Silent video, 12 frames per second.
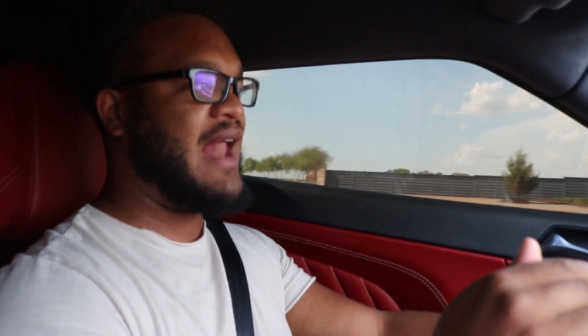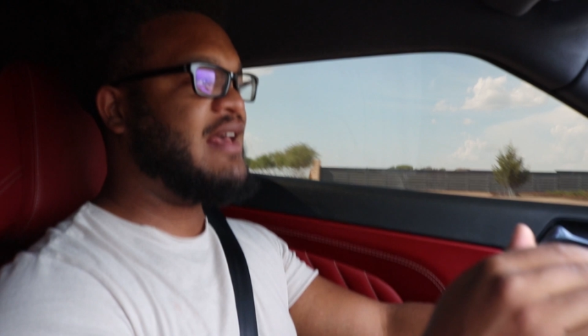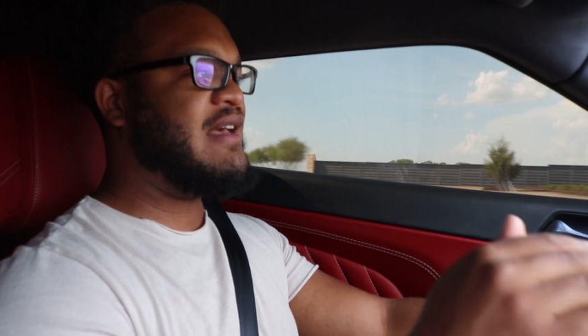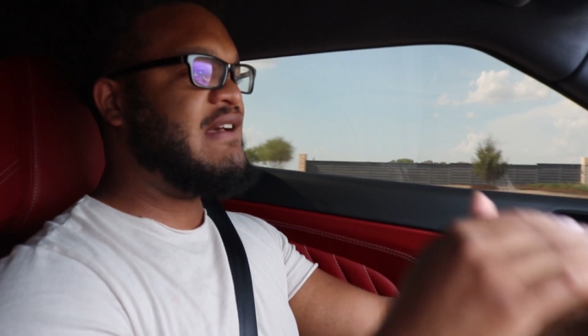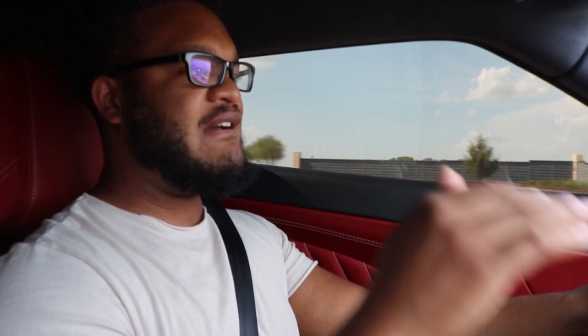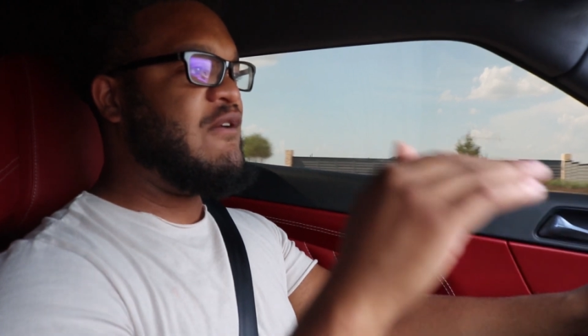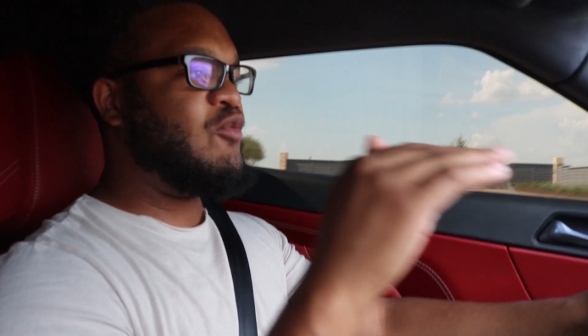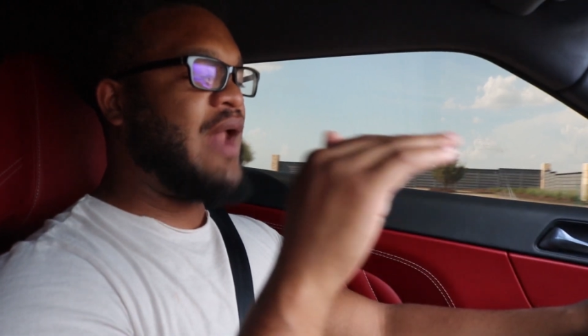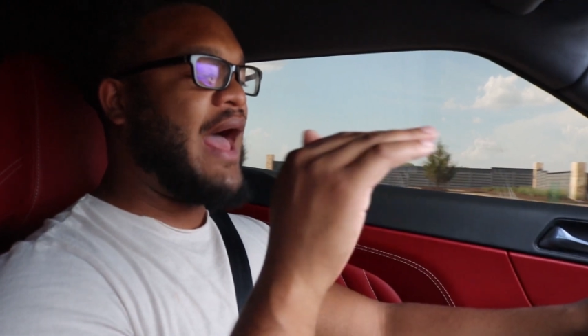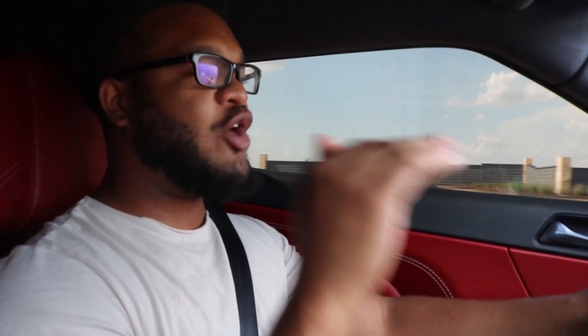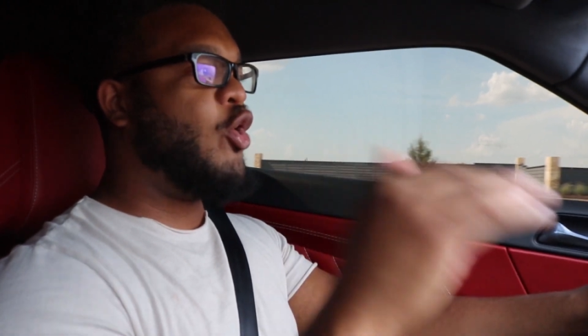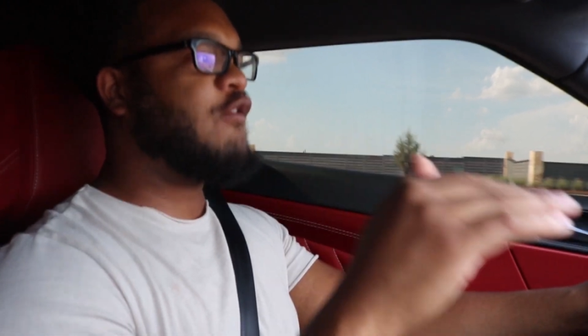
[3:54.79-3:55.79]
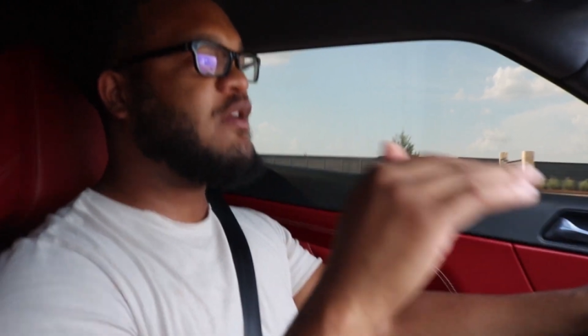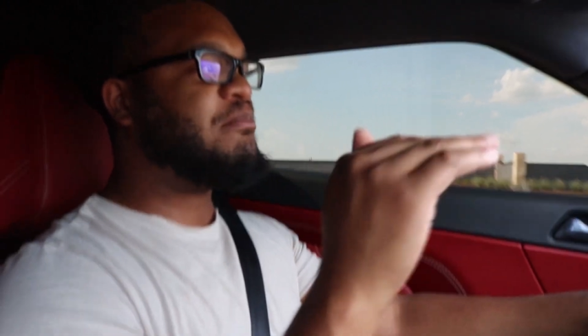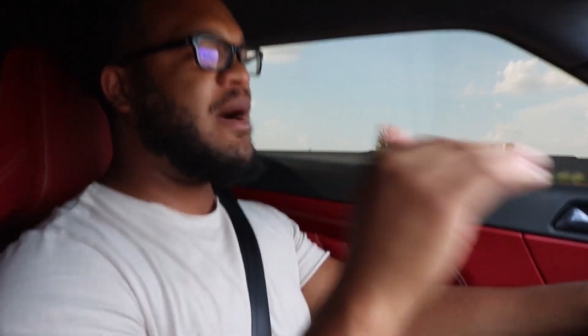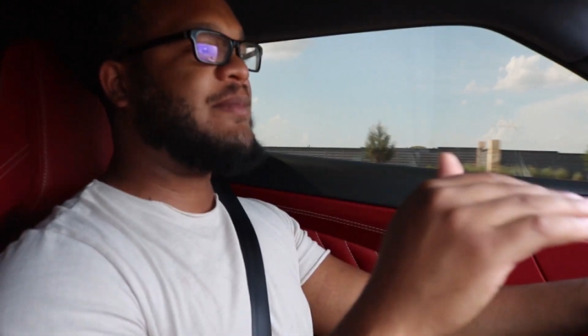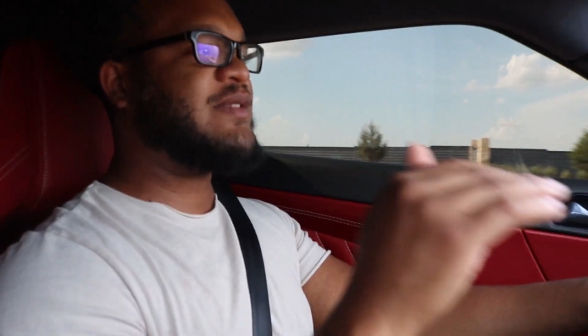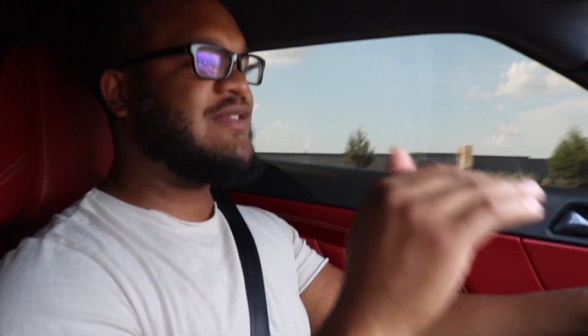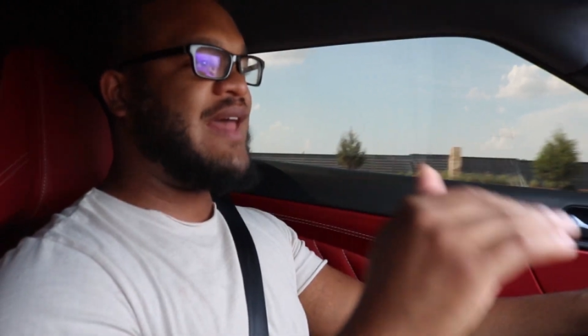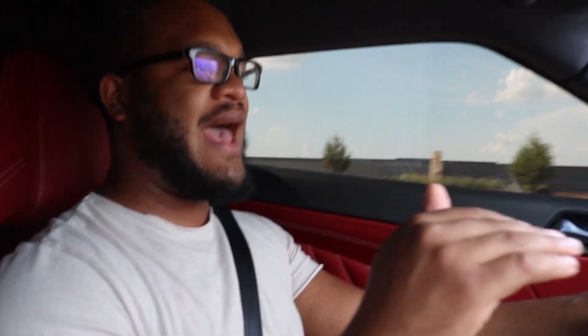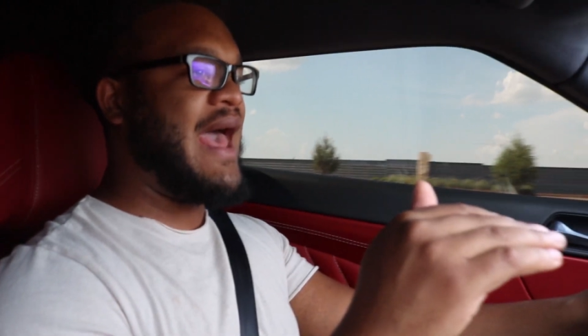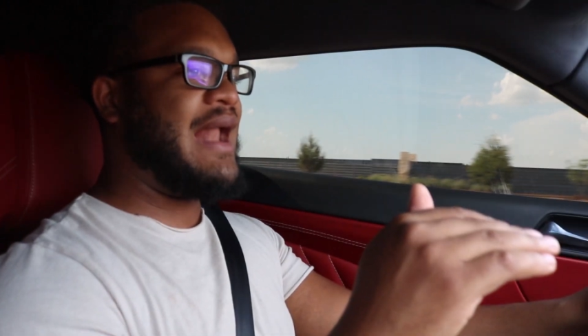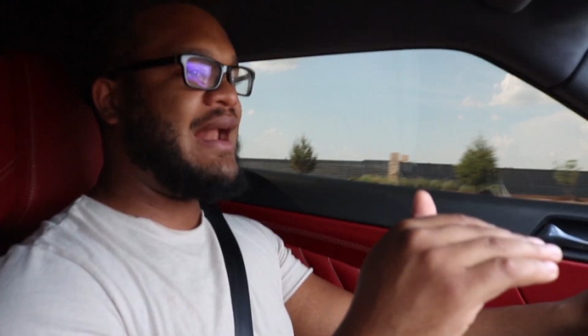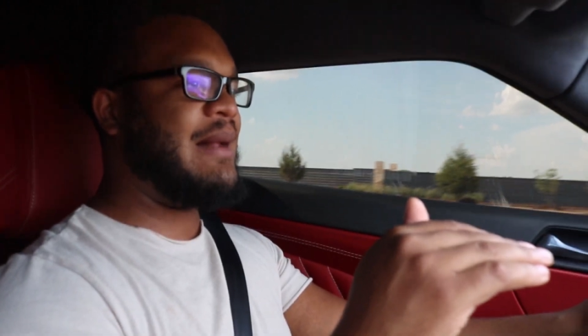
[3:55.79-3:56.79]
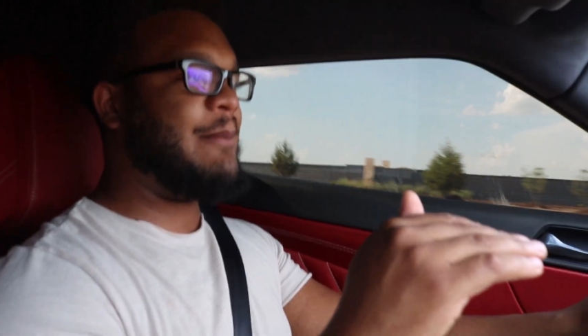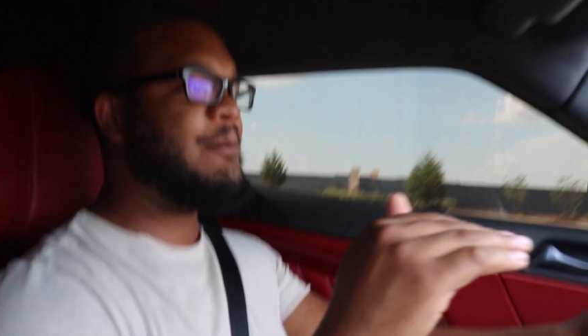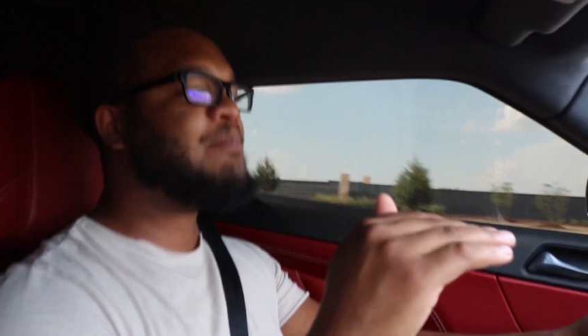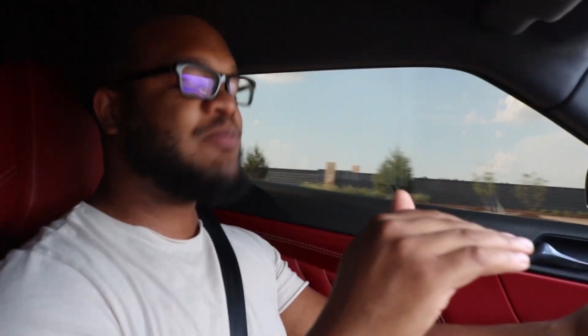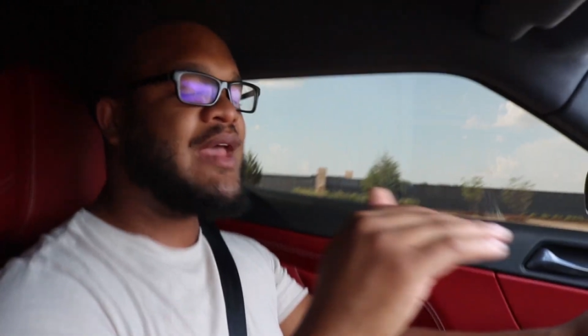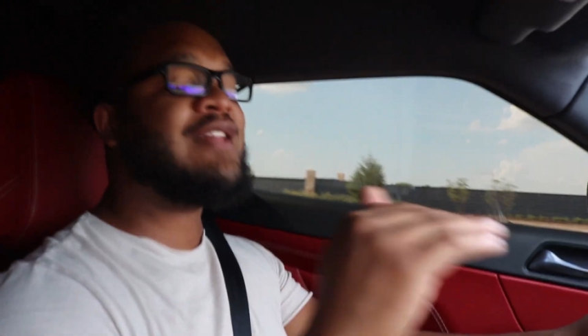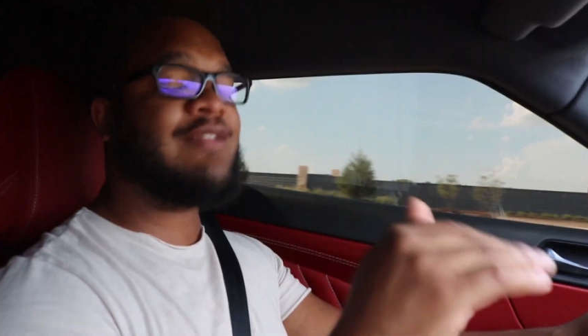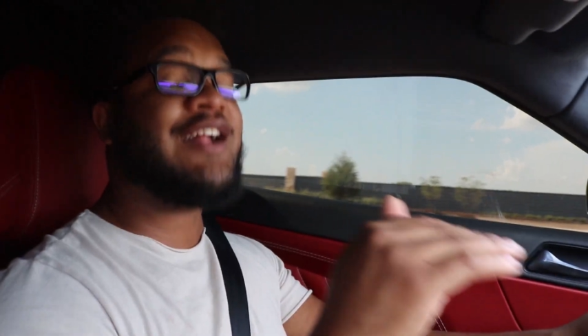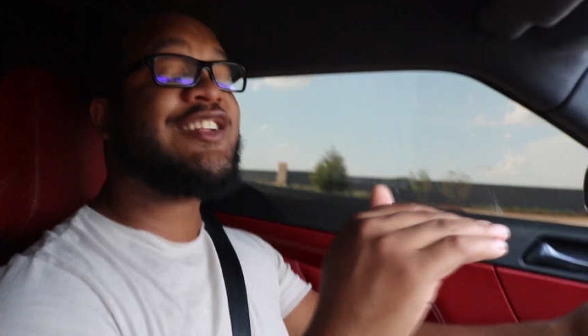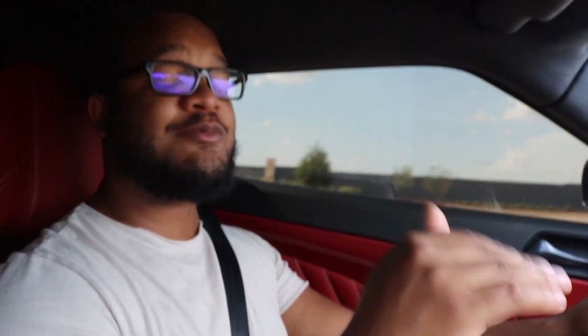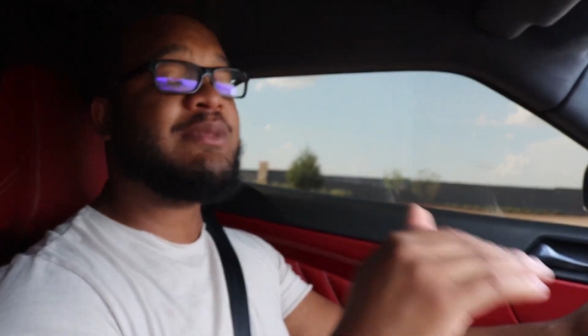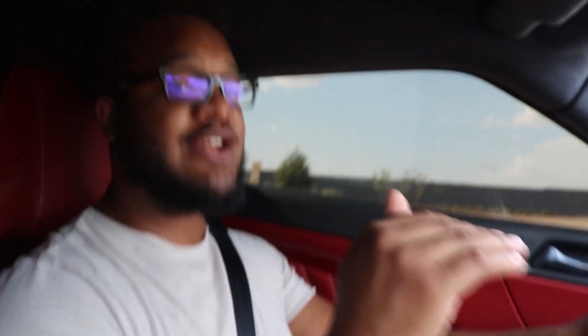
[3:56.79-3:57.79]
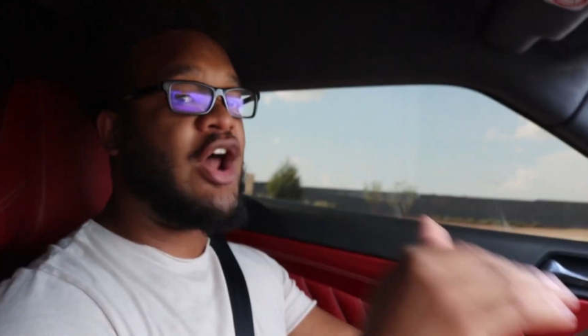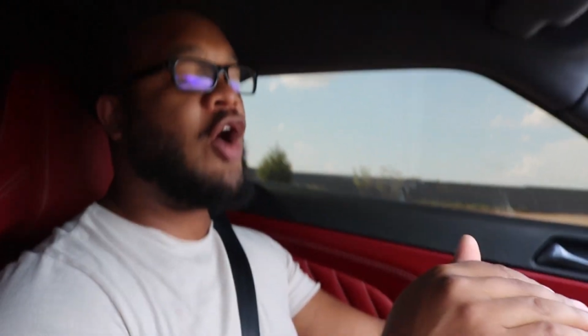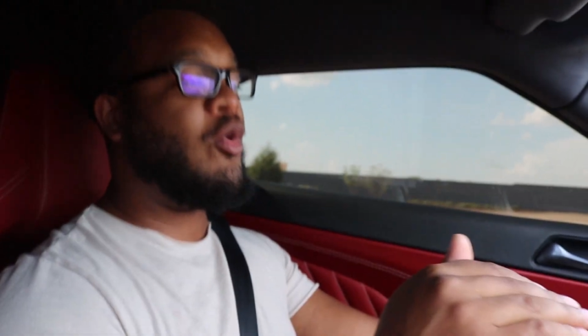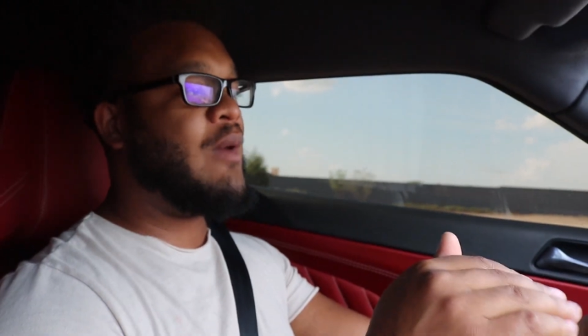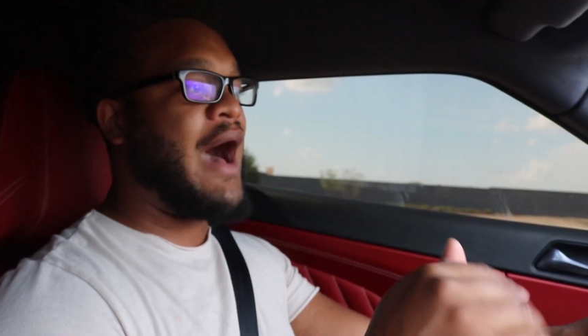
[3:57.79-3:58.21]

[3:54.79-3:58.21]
when I go over bumps in that, it lets me know.